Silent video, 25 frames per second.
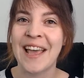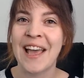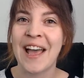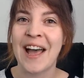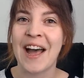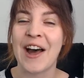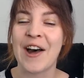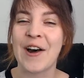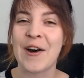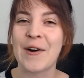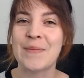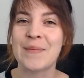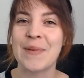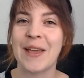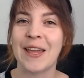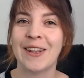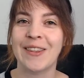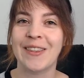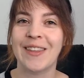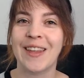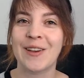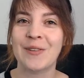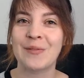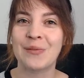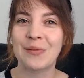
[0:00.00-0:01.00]

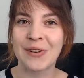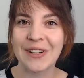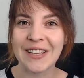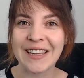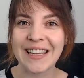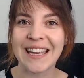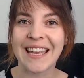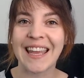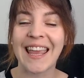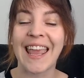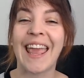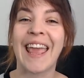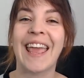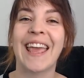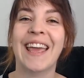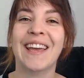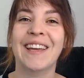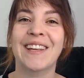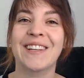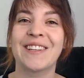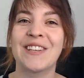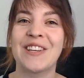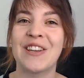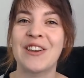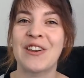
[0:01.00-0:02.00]
and they really
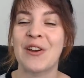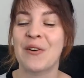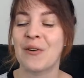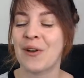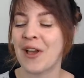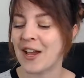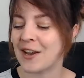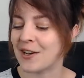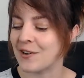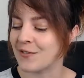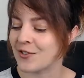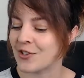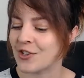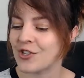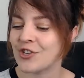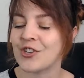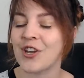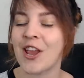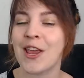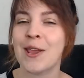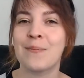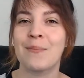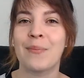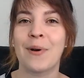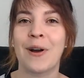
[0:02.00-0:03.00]
can, kind of
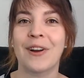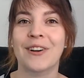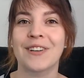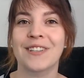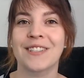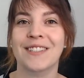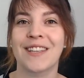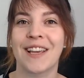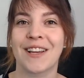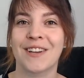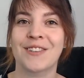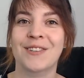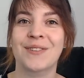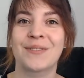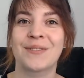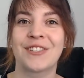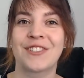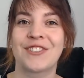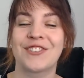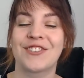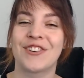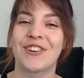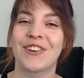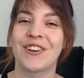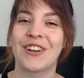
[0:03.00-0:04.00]
shape our sexual
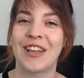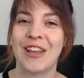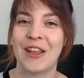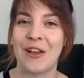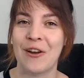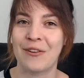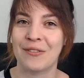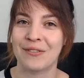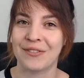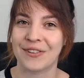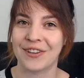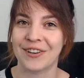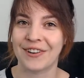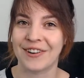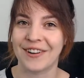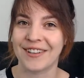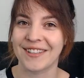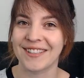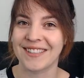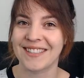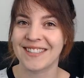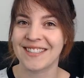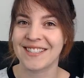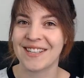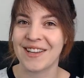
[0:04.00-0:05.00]
journey overall.
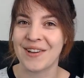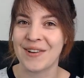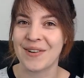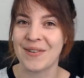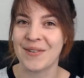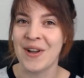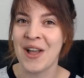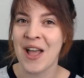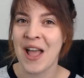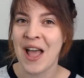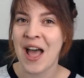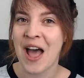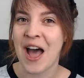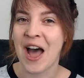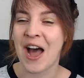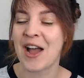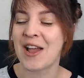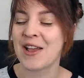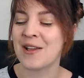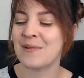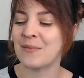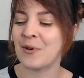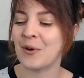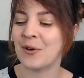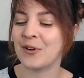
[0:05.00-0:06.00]
So I
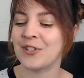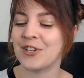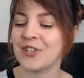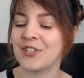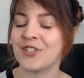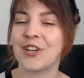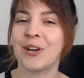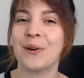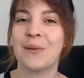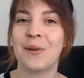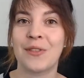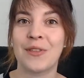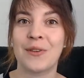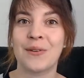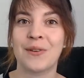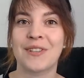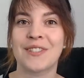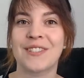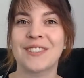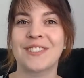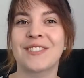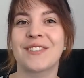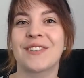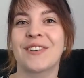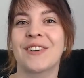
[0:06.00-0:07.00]
am going to share with you a
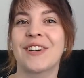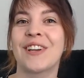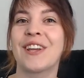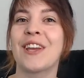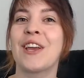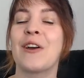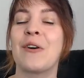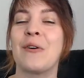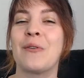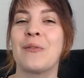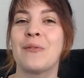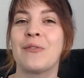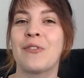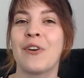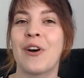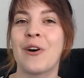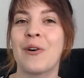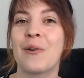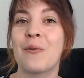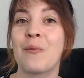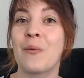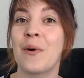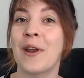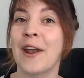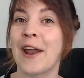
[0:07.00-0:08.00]
story of
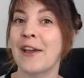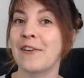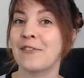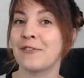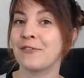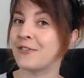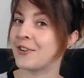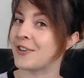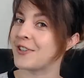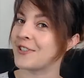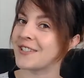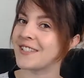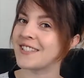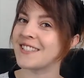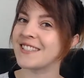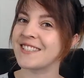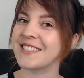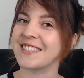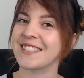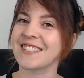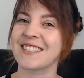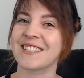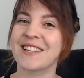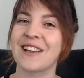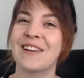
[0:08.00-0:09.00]
when I first
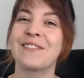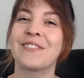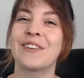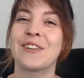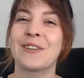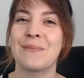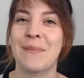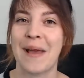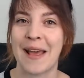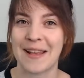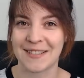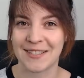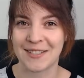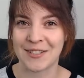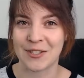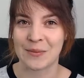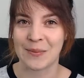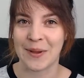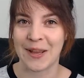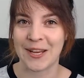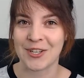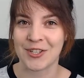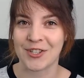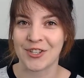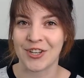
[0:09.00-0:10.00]
discovered
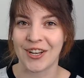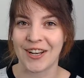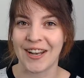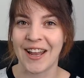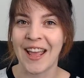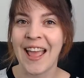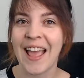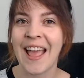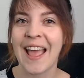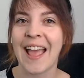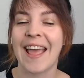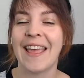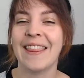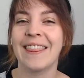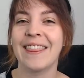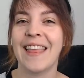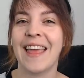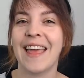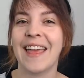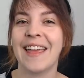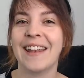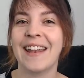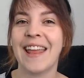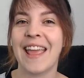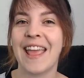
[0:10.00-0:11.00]
masturbation, and
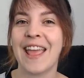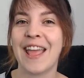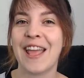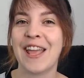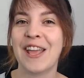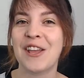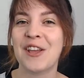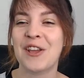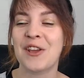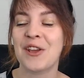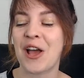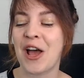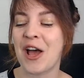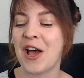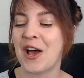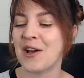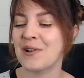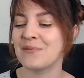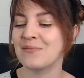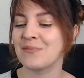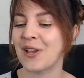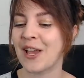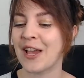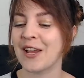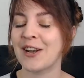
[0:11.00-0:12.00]
then a
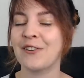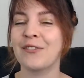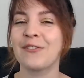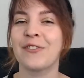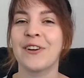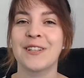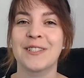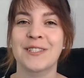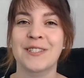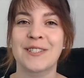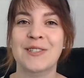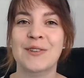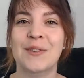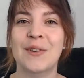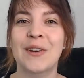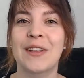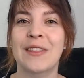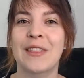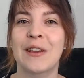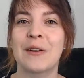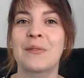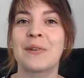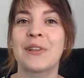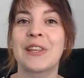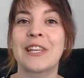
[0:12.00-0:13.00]
kind of fun story
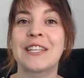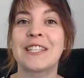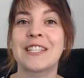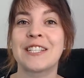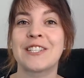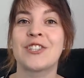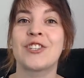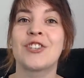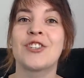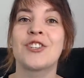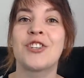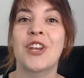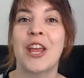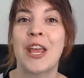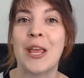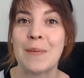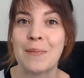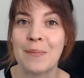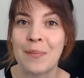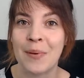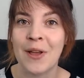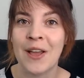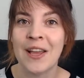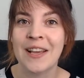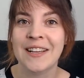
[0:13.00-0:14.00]
that really did
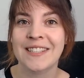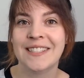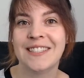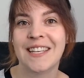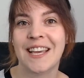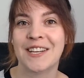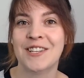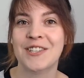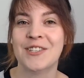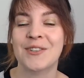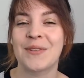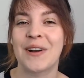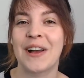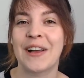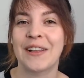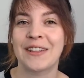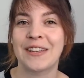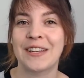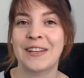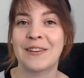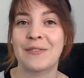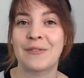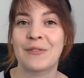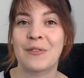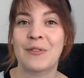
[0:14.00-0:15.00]
shape
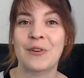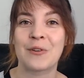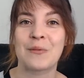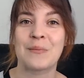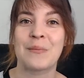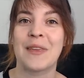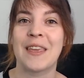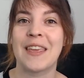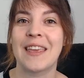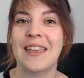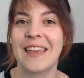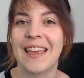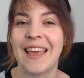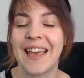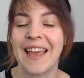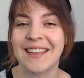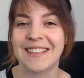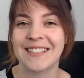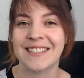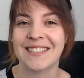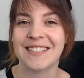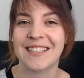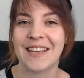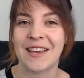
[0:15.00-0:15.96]
sexuality for me, and